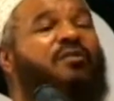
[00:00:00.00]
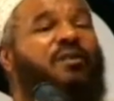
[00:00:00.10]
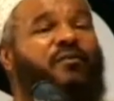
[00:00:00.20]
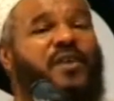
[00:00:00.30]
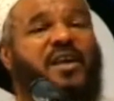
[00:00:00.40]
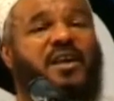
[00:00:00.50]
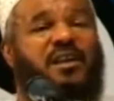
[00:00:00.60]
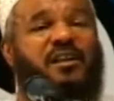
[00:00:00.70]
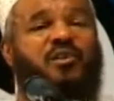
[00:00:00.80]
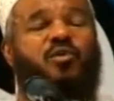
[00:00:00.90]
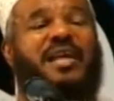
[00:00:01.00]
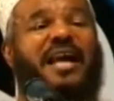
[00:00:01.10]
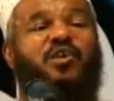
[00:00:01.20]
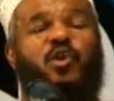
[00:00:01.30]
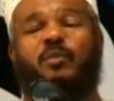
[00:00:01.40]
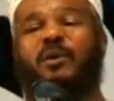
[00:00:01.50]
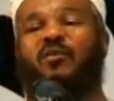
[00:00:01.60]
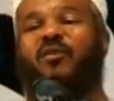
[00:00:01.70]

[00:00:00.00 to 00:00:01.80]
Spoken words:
revealed to that human